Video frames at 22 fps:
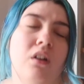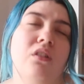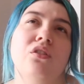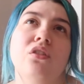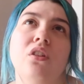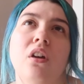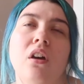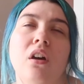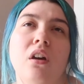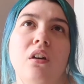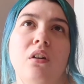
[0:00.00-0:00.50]

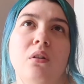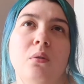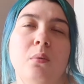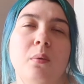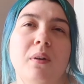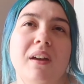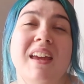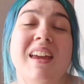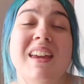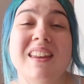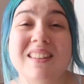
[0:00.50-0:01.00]

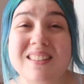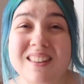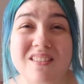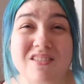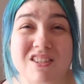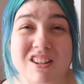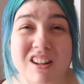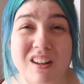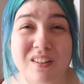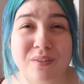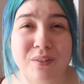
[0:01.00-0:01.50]
So it is
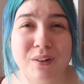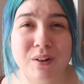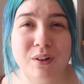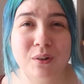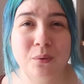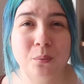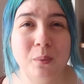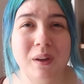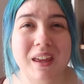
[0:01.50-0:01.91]
very different.